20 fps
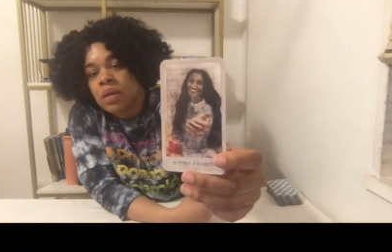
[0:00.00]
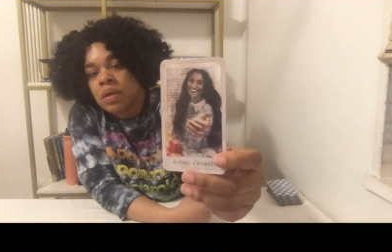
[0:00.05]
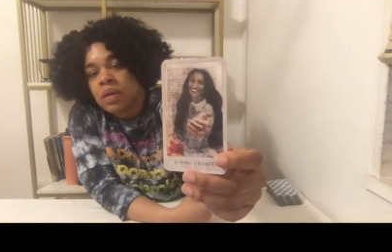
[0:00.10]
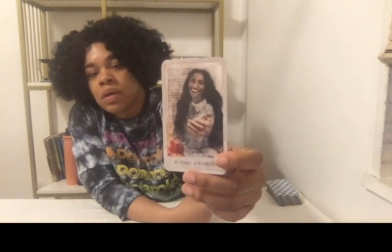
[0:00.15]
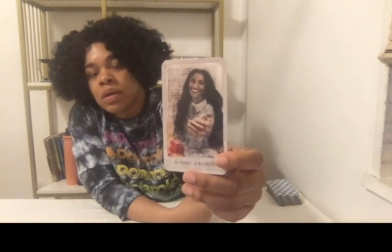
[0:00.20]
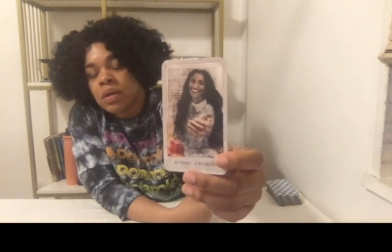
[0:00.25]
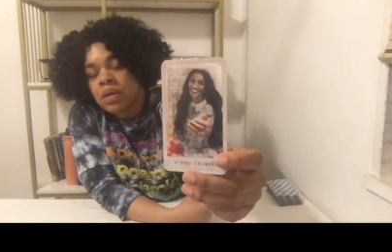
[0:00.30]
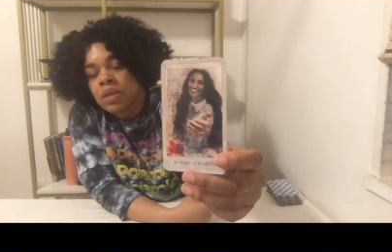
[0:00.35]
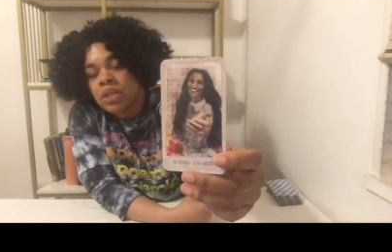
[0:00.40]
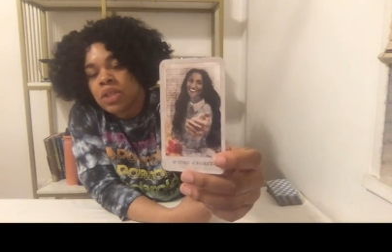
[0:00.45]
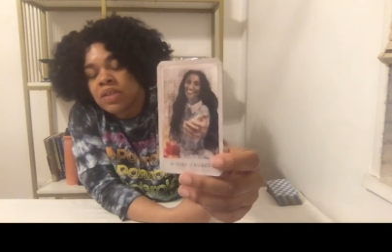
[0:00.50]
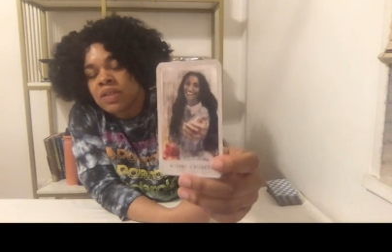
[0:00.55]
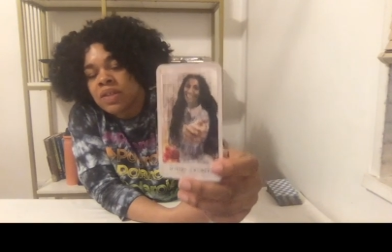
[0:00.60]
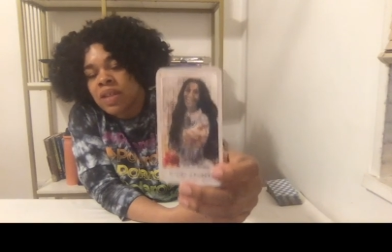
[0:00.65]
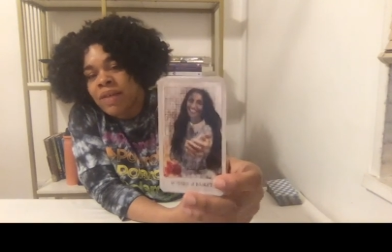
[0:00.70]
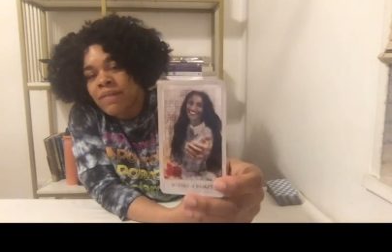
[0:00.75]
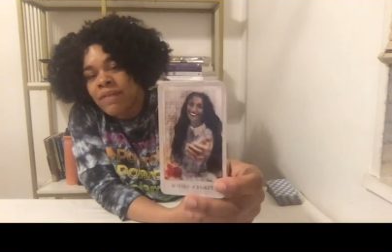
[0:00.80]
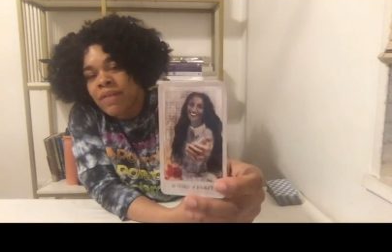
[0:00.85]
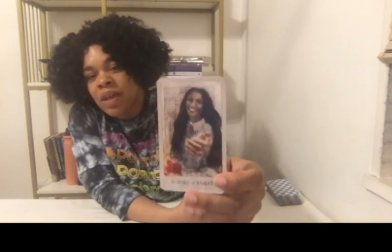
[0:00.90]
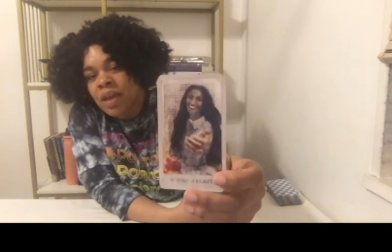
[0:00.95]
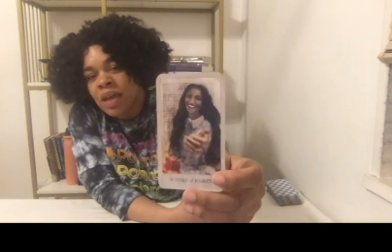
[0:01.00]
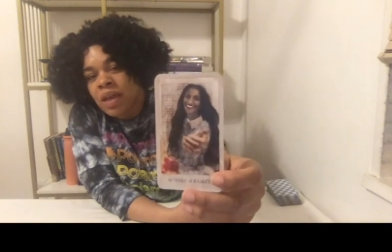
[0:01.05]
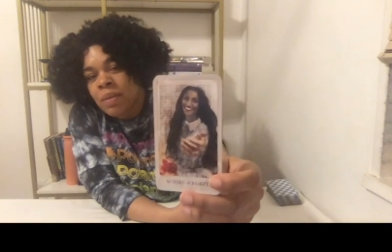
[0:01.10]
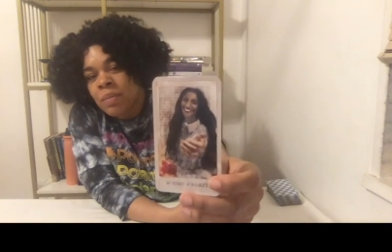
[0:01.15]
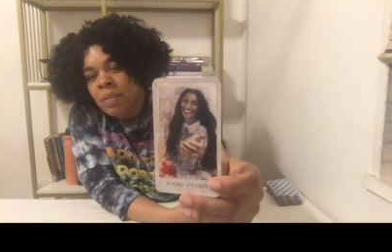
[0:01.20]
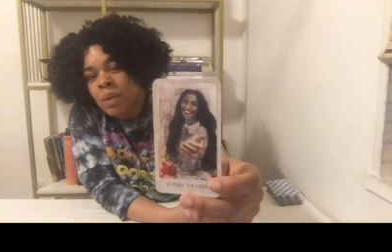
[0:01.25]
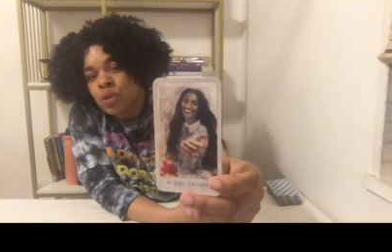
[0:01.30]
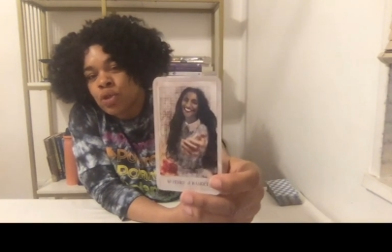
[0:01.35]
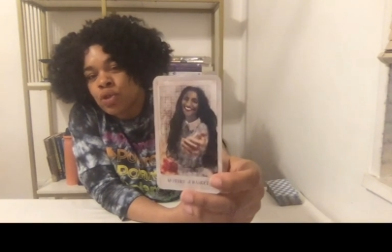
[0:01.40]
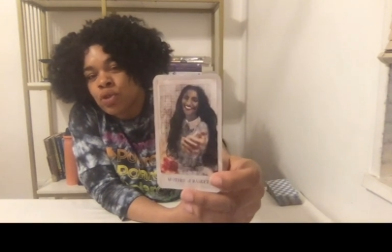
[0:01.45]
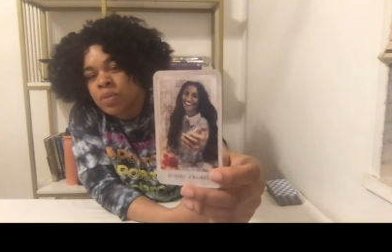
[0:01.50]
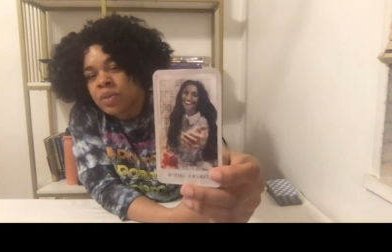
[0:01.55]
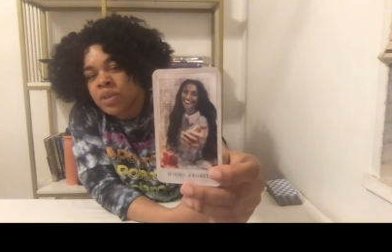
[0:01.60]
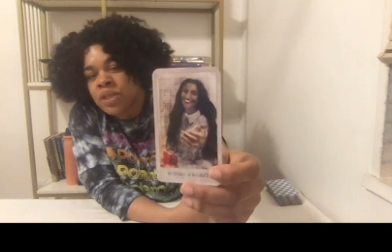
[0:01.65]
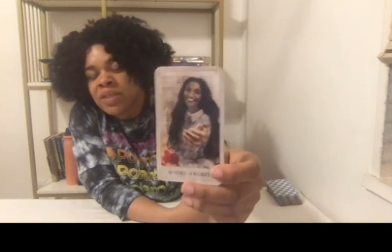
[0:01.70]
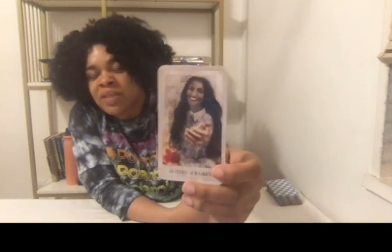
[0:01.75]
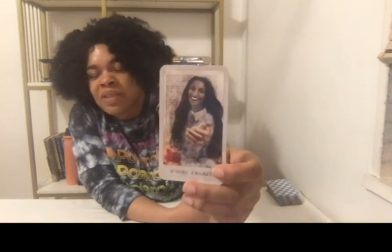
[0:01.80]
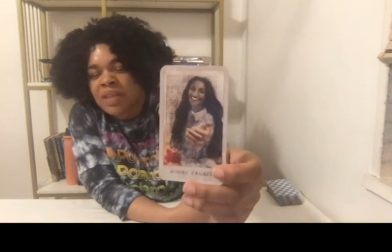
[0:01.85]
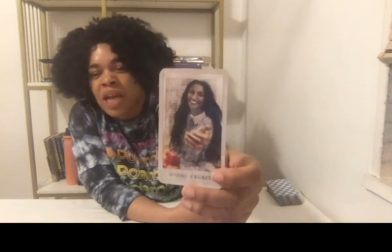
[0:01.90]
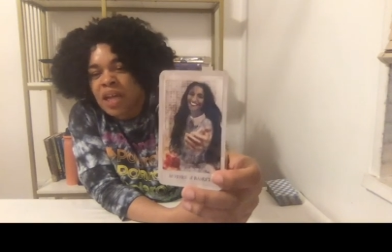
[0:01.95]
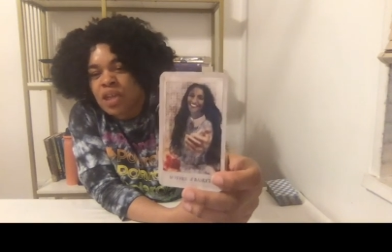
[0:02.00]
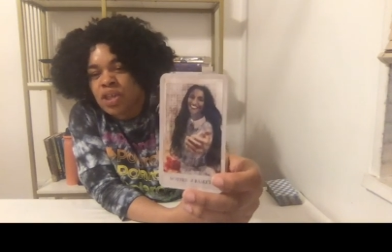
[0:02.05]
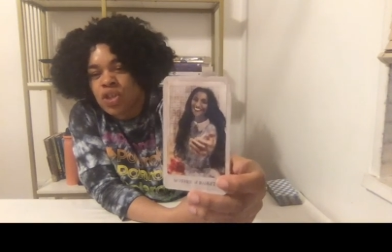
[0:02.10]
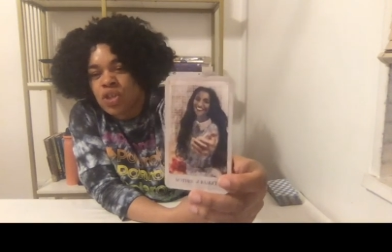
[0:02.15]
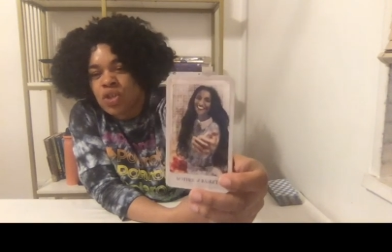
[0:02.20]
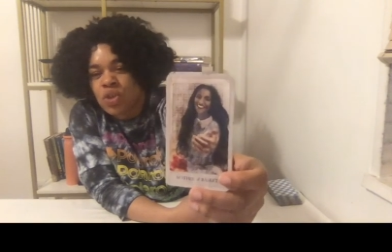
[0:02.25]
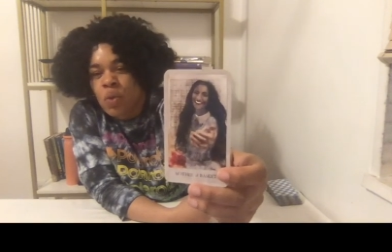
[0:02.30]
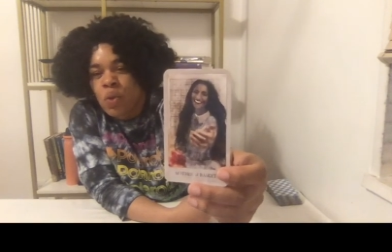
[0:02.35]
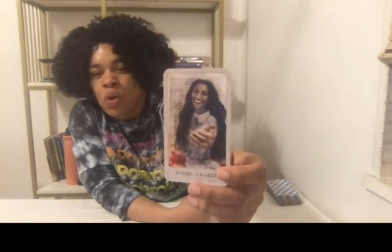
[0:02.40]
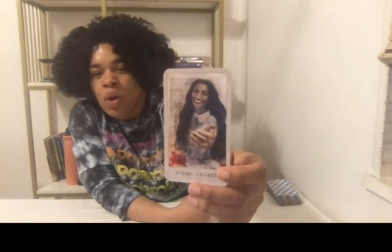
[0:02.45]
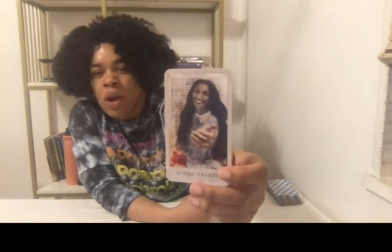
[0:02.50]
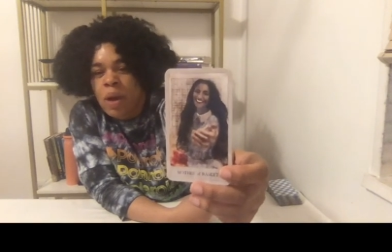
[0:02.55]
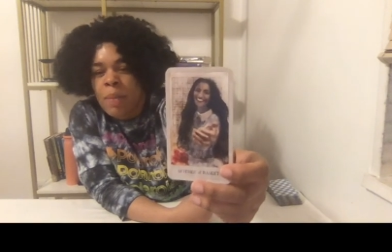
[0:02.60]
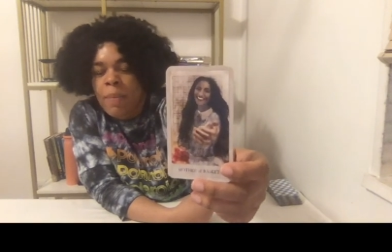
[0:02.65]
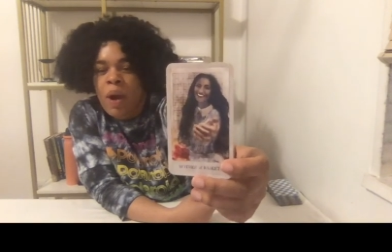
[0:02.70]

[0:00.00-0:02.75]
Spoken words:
She's loving and emotional, but she's not sure about